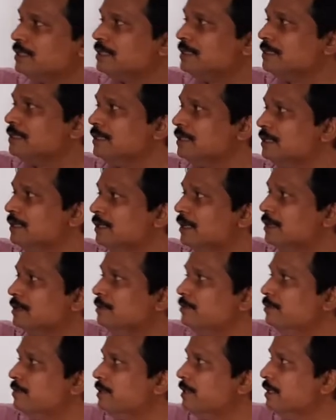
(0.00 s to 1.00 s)
is written as
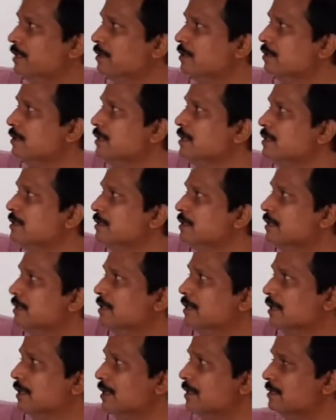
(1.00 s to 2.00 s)
BA or it is
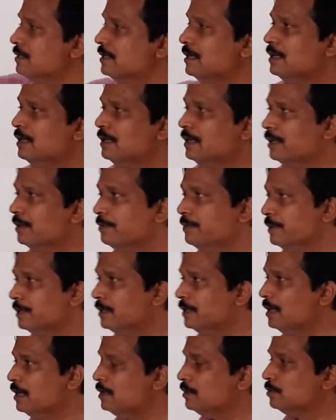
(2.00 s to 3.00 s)
written as
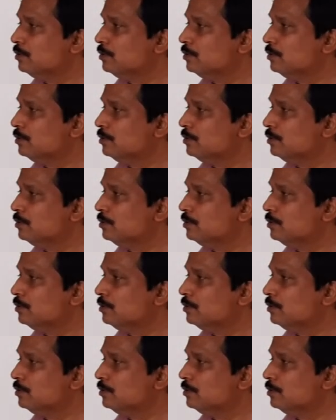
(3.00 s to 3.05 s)
AB.